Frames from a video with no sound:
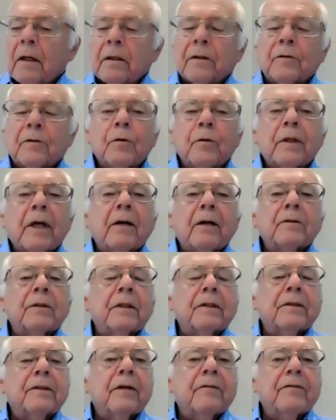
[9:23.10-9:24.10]
The
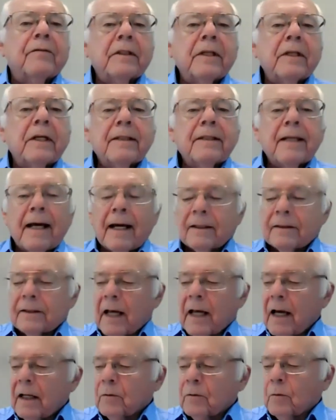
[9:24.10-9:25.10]
2017
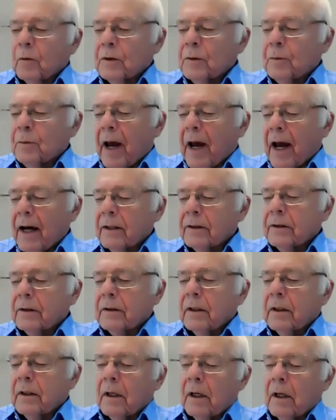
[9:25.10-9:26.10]
Tax Act was passed
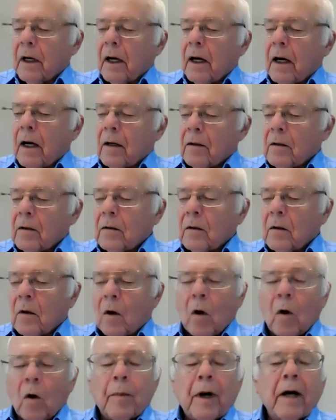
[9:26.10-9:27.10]

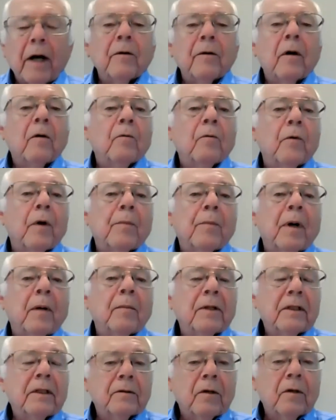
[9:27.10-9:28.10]
all by
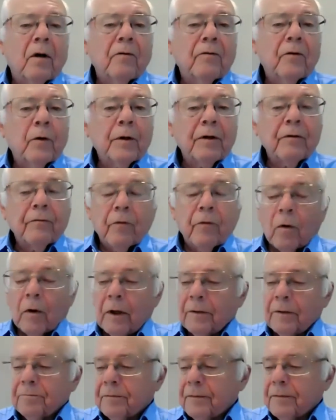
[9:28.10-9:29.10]
Republicans, all voting
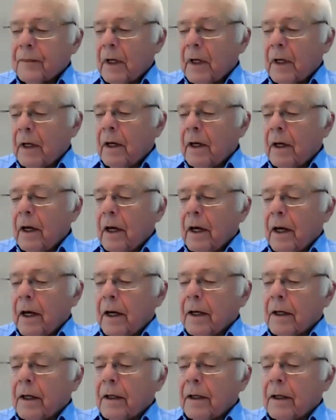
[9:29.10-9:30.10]
for it,
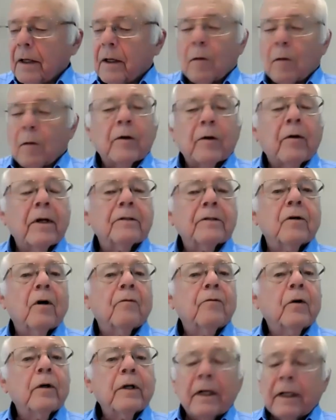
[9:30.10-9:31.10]
and Democrats
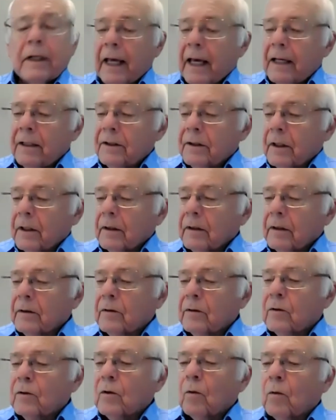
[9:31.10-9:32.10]
all voting against it.
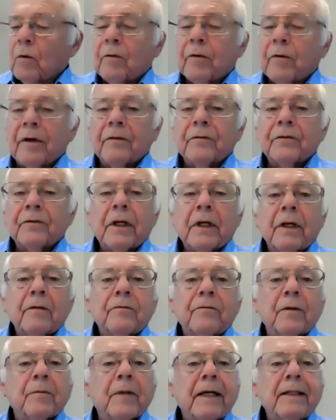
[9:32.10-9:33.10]
So what we have
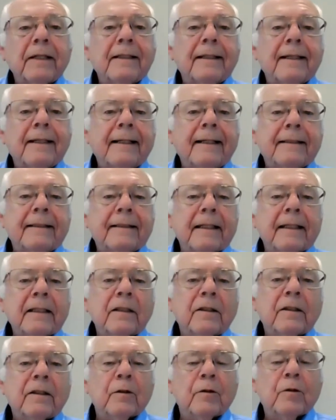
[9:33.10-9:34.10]
seen from
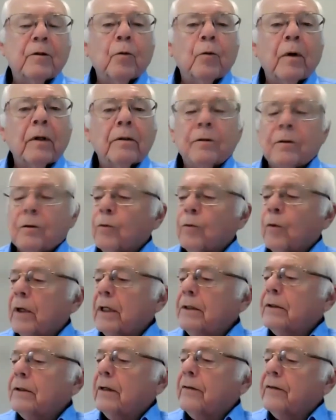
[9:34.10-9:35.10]
1986 to
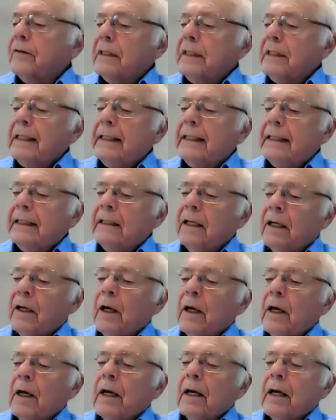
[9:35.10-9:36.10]
2017
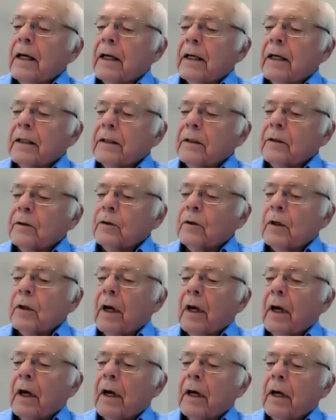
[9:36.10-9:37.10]
is
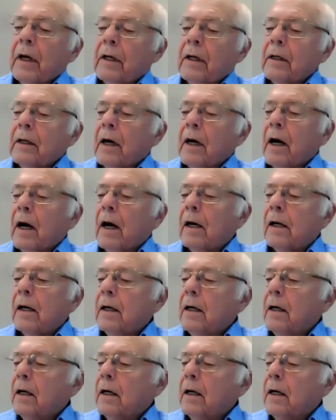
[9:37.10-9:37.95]
a